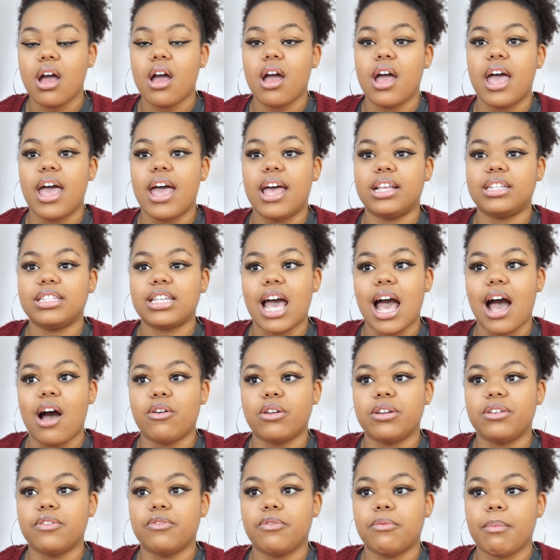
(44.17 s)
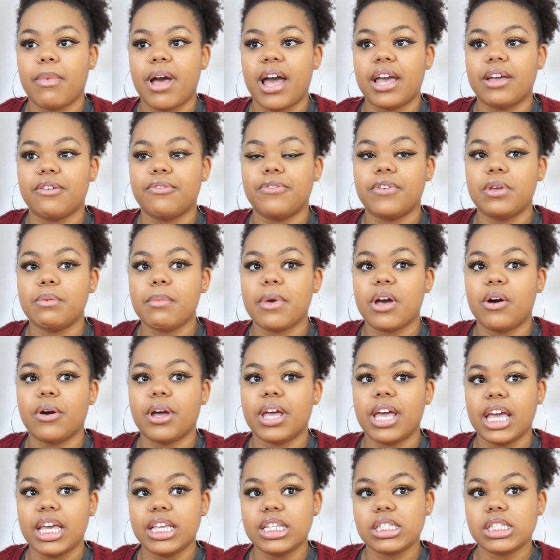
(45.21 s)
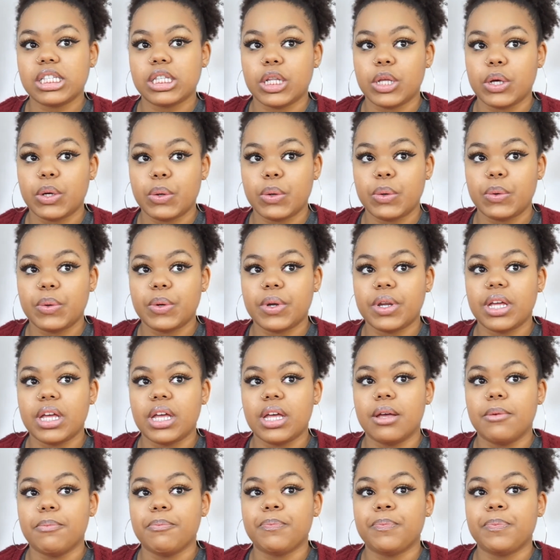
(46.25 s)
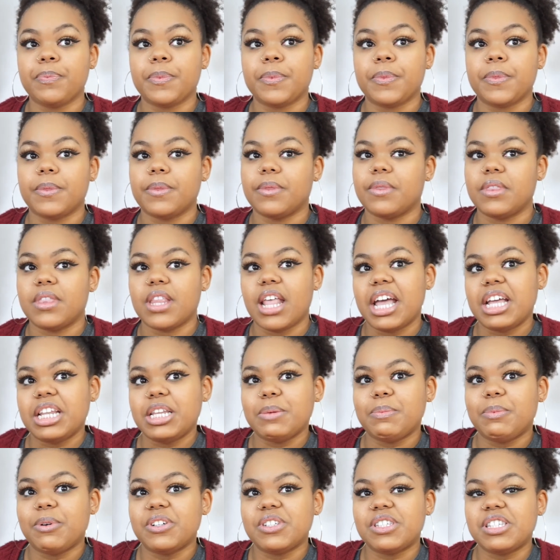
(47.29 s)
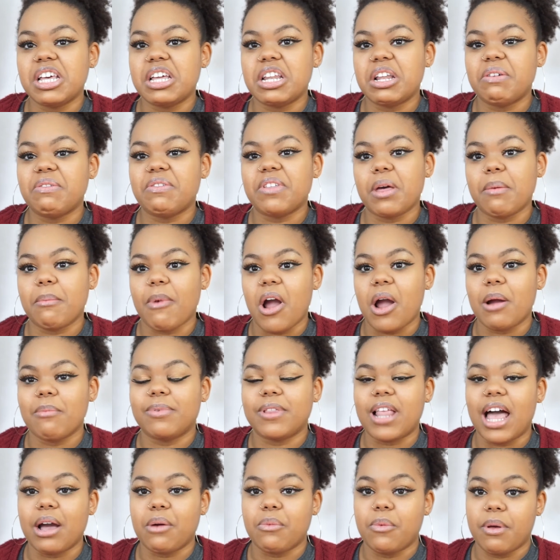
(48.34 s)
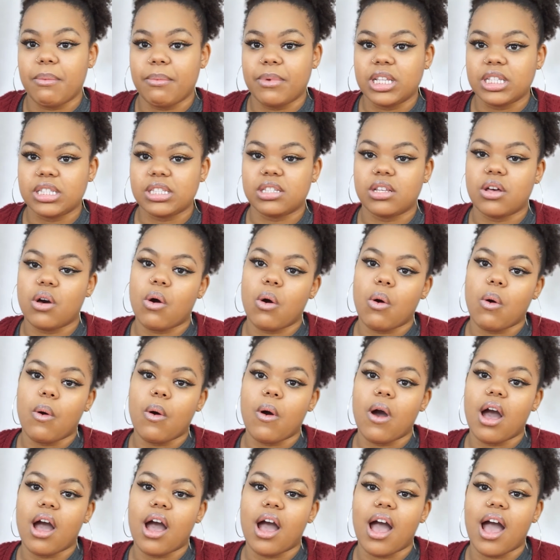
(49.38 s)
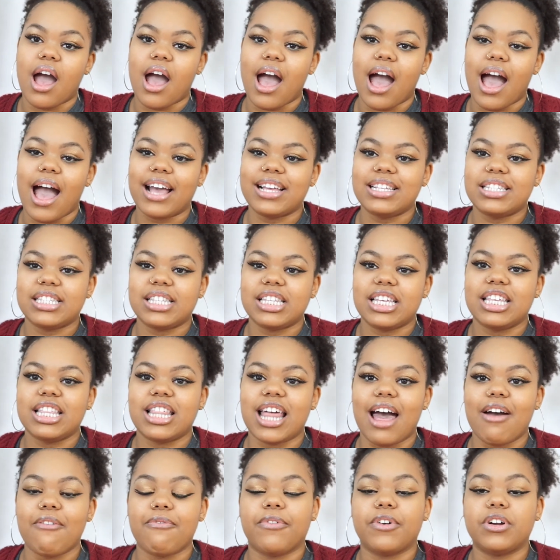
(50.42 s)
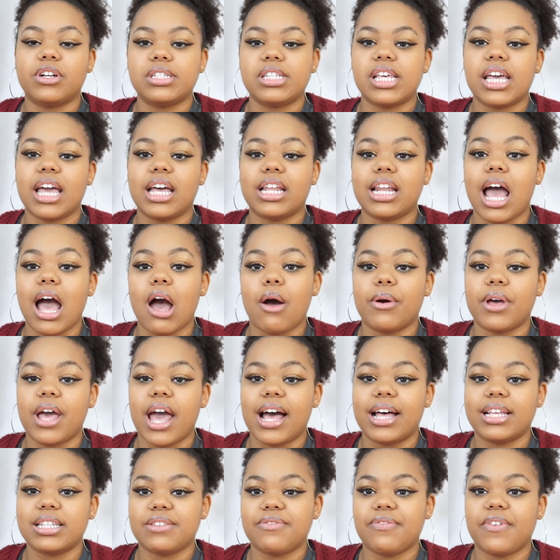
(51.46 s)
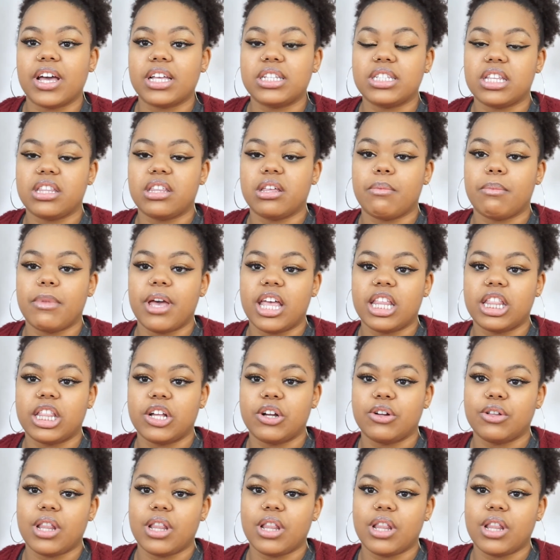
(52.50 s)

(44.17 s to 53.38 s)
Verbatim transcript: And out of my female caseload, 90% of them are black women. So I see that firsthand how it has affected them and their